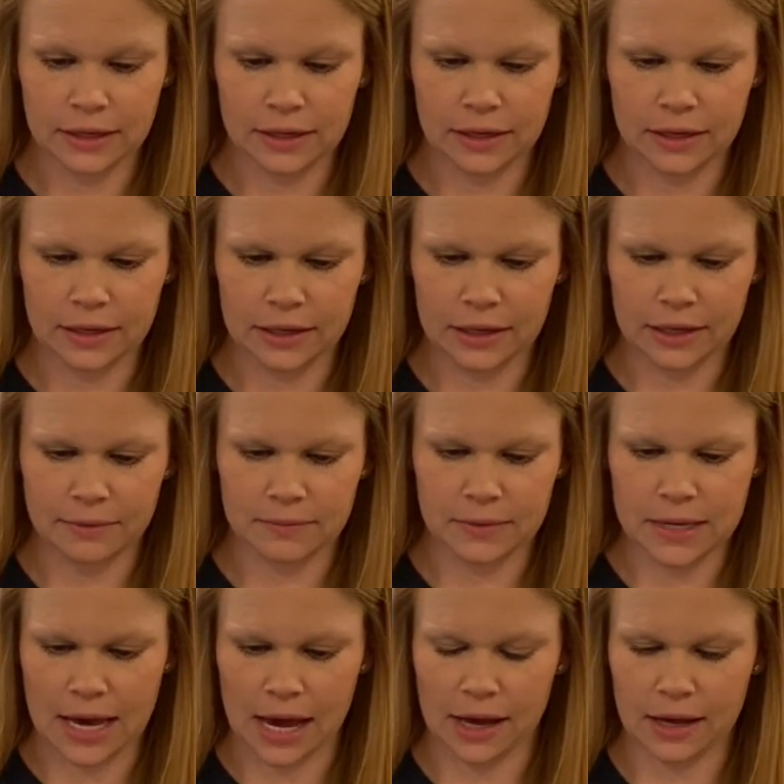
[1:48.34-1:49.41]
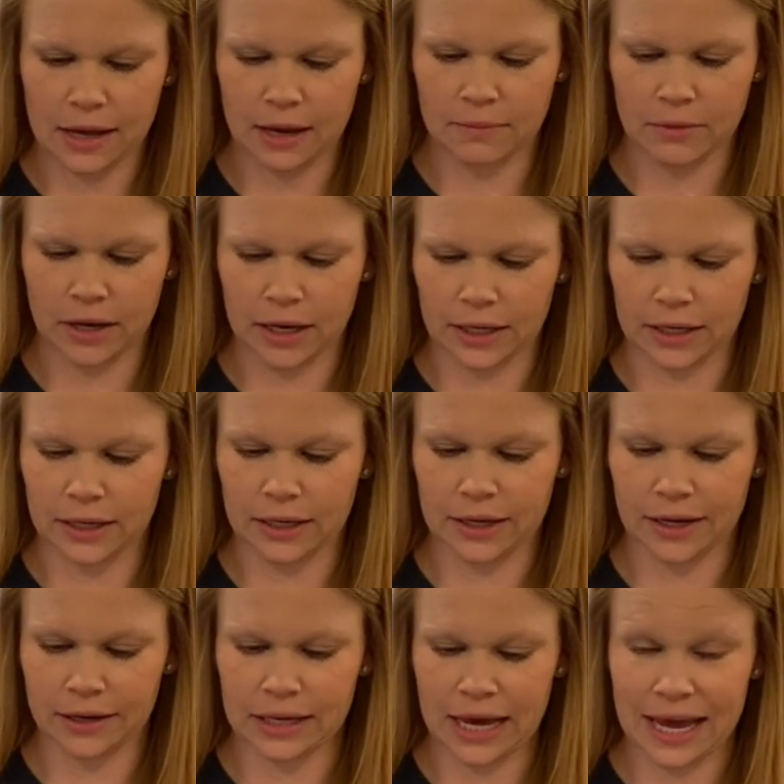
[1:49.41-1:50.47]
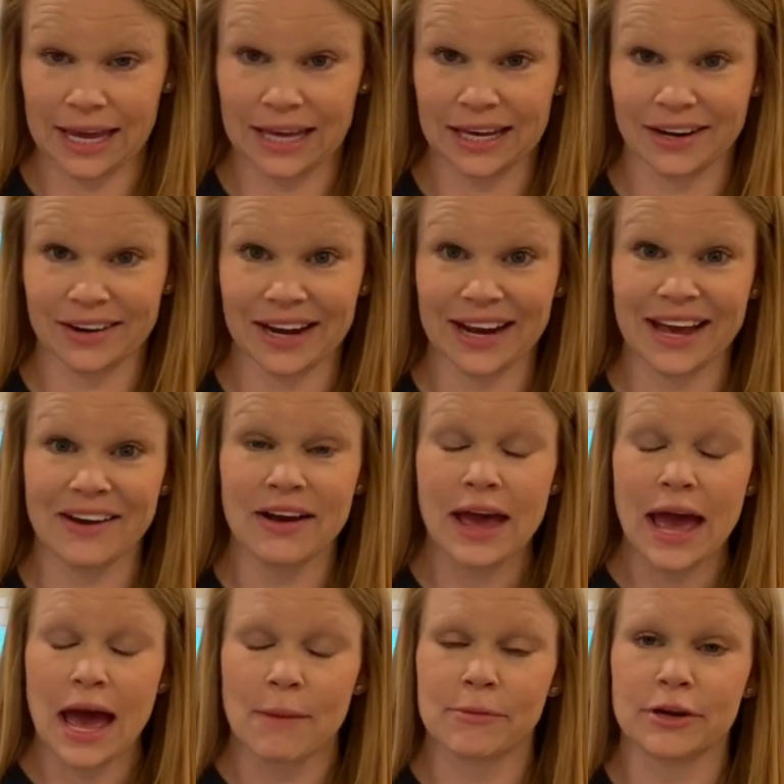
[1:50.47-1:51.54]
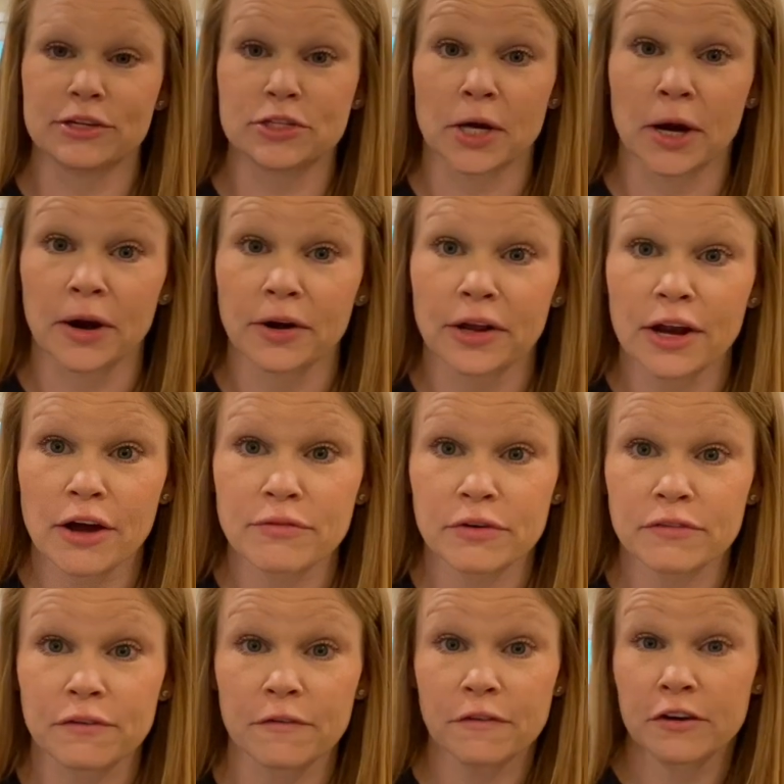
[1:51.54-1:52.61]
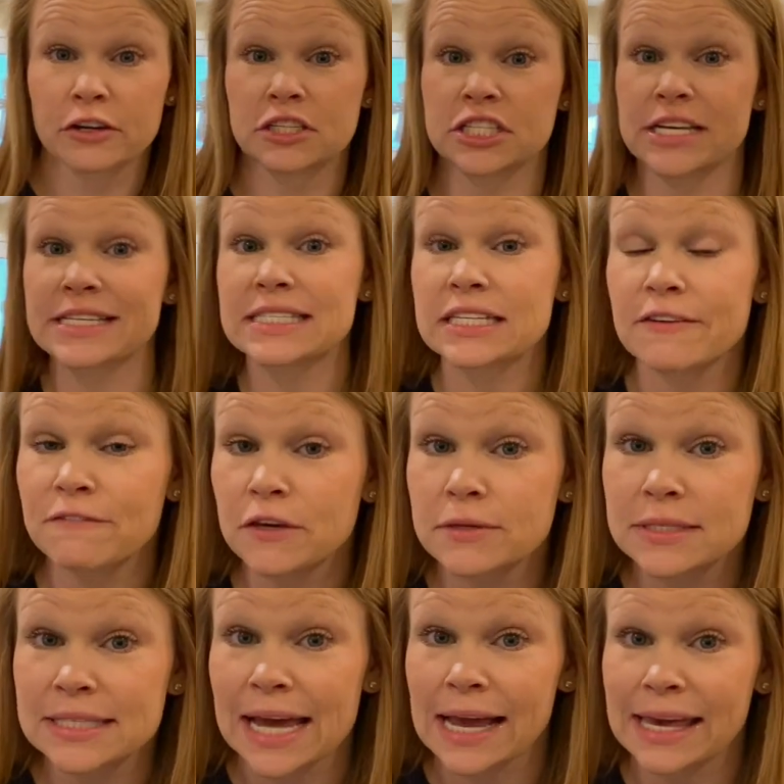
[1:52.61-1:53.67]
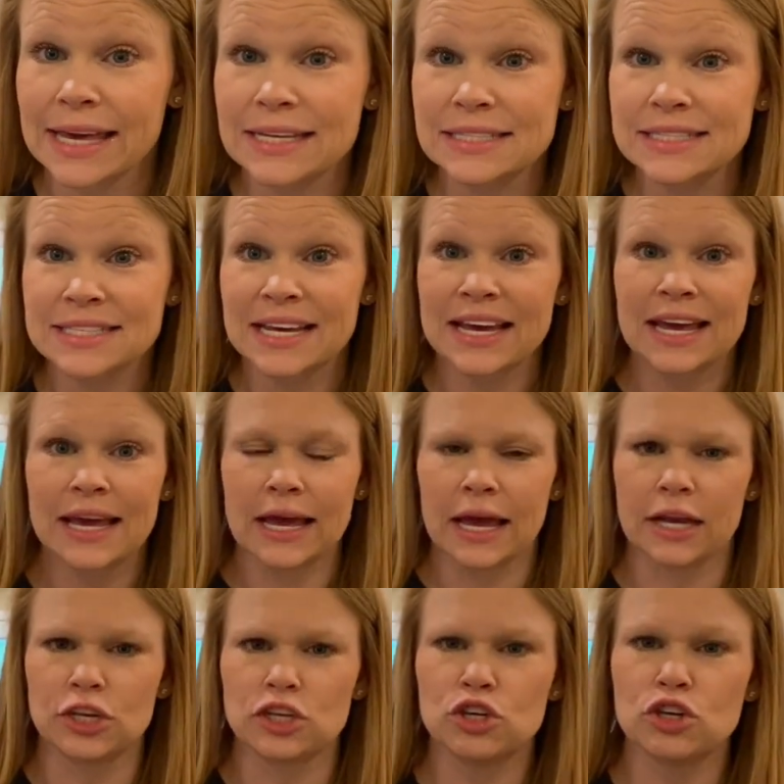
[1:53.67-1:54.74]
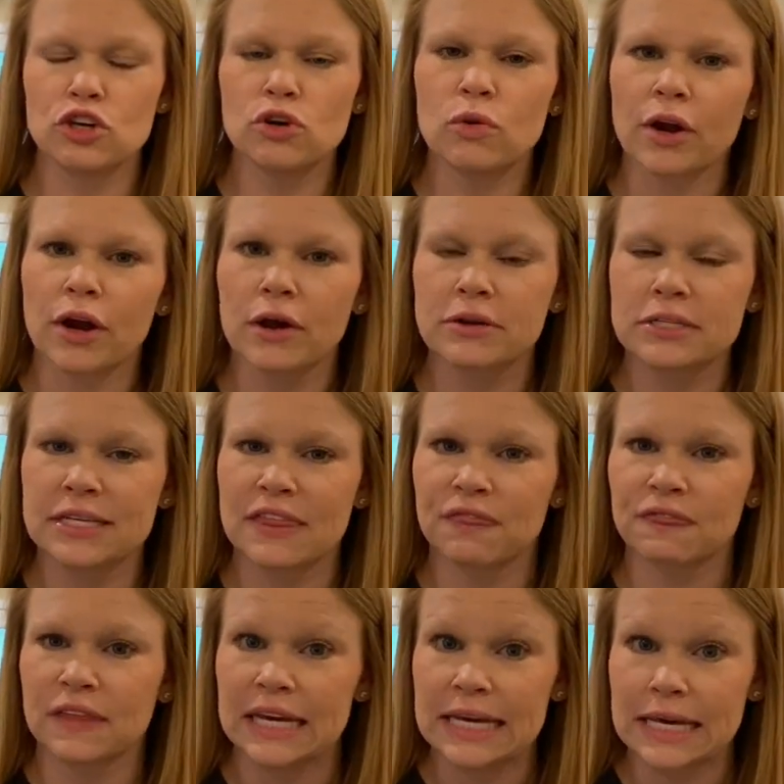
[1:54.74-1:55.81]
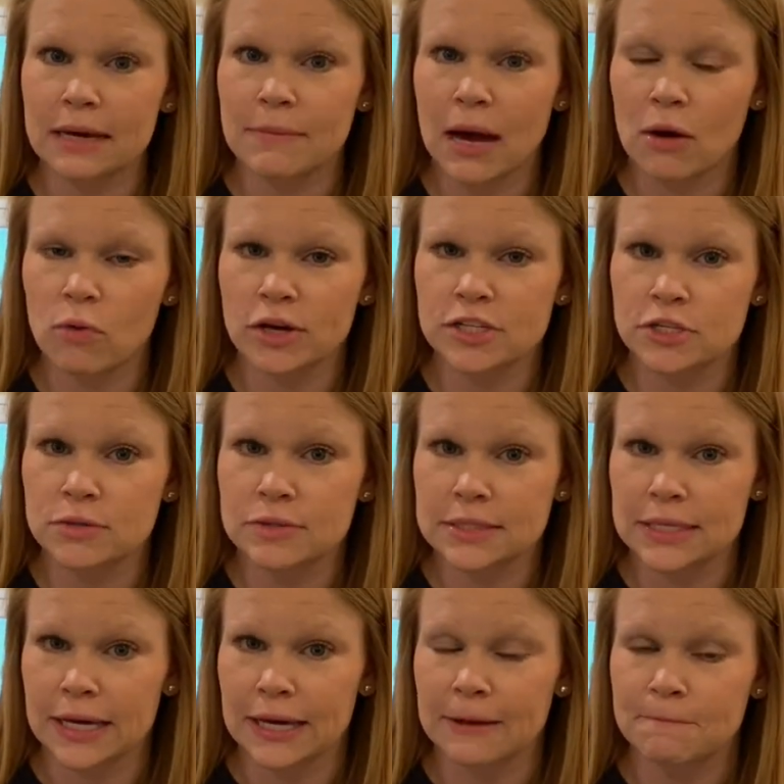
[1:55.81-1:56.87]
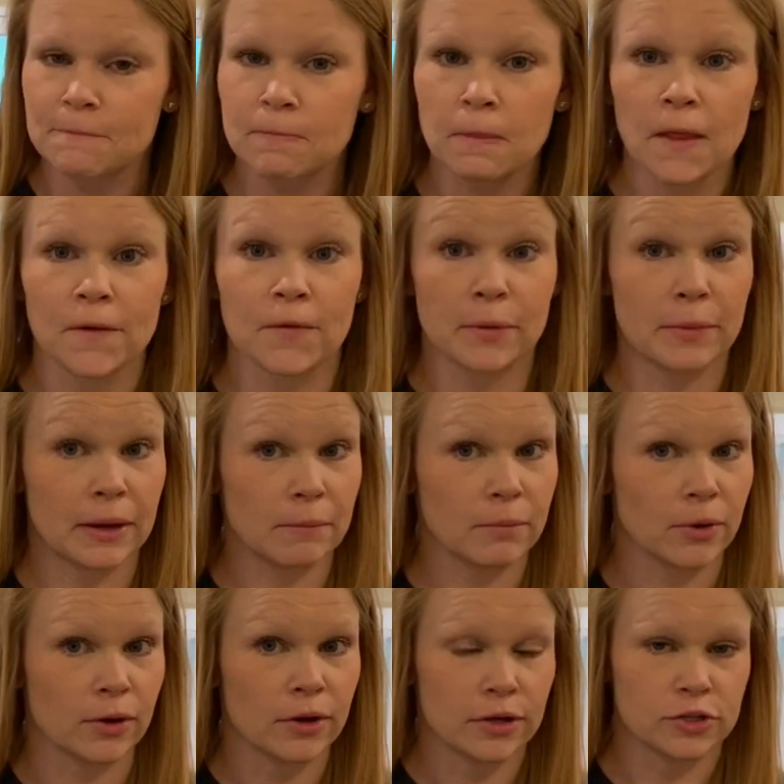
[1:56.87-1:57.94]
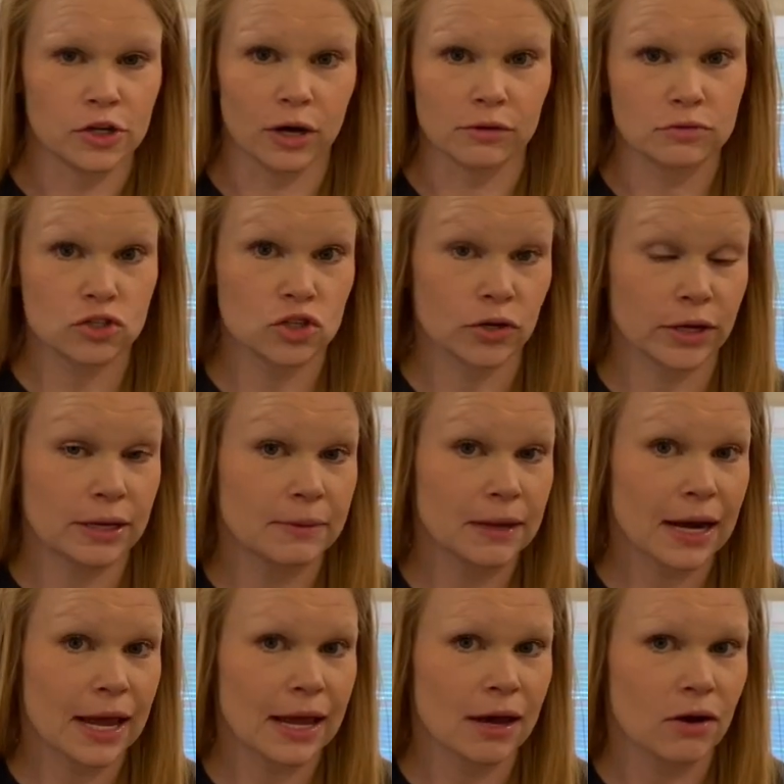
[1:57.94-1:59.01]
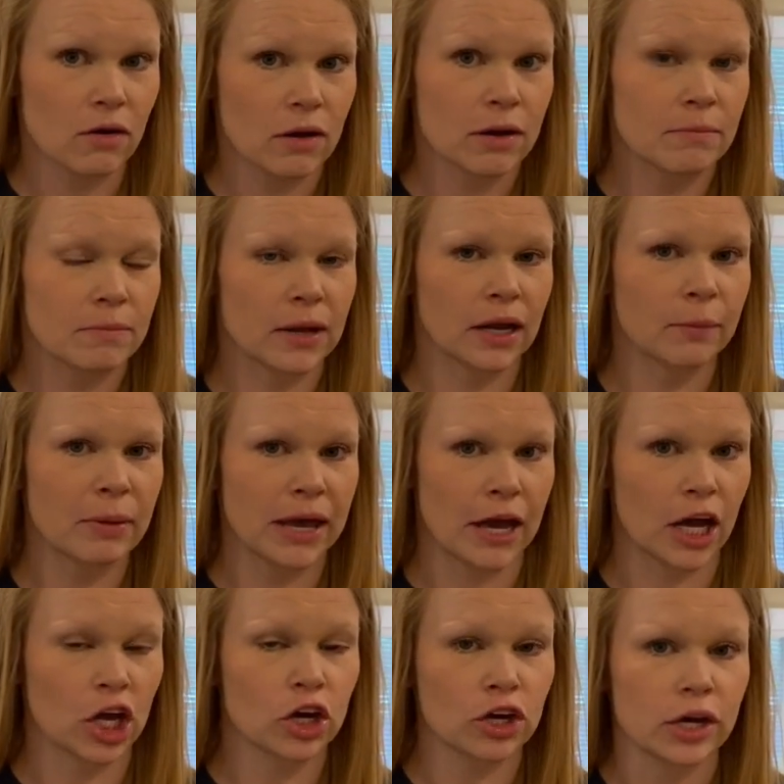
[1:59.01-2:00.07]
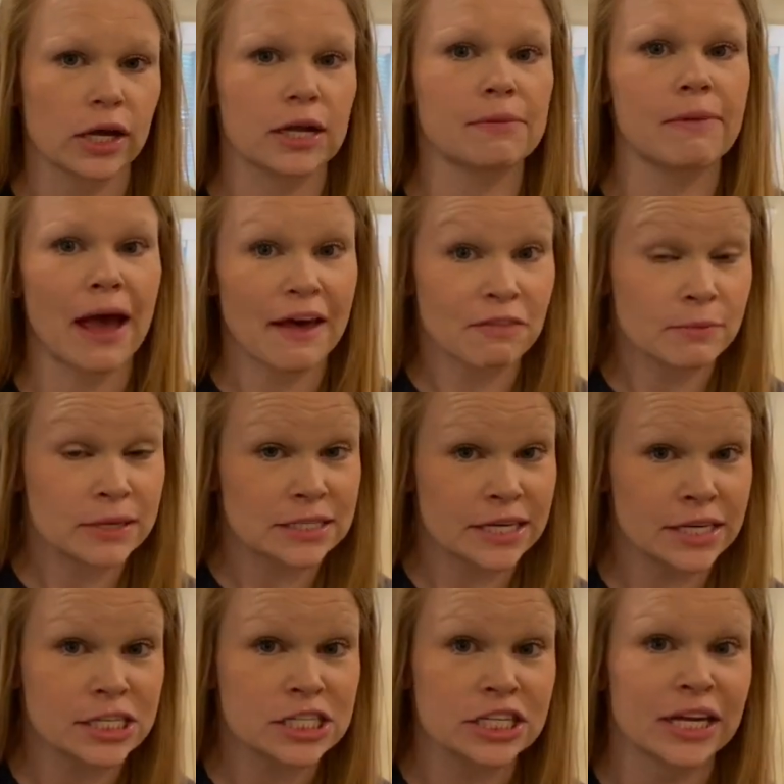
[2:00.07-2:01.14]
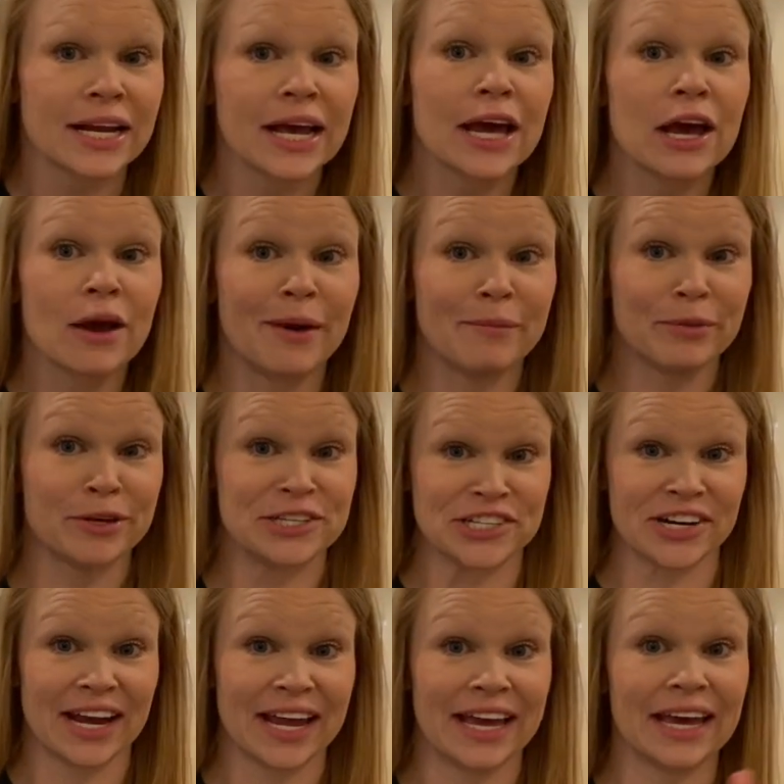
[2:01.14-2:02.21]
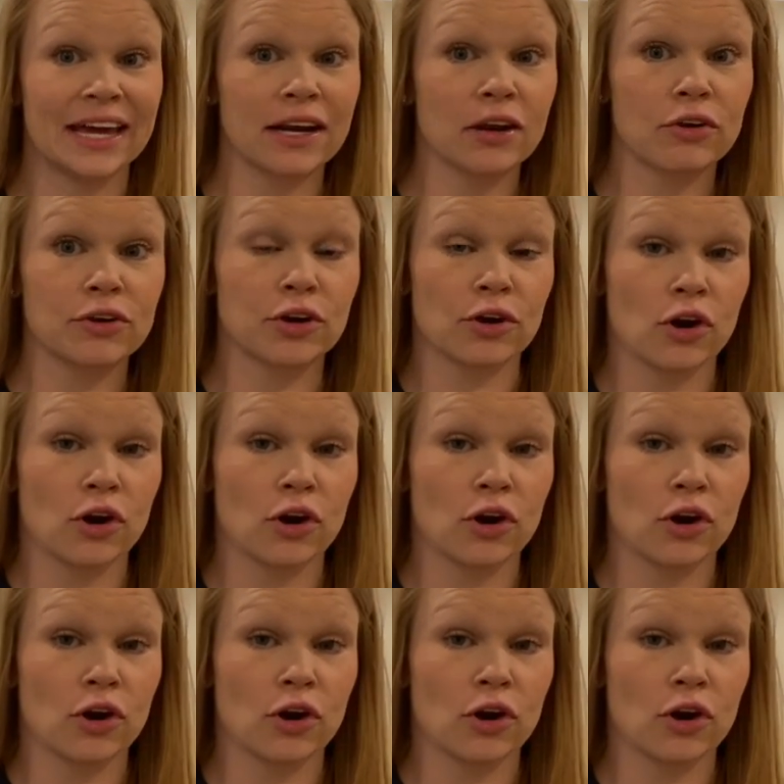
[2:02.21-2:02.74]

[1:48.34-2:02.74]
Yeah, I'm ready. Okay, here I go. I'm gonna turn it over for just a few seconds, and you are going to think about what you see. Remember, don't scream it out, but be a good mathematician and put your hand on your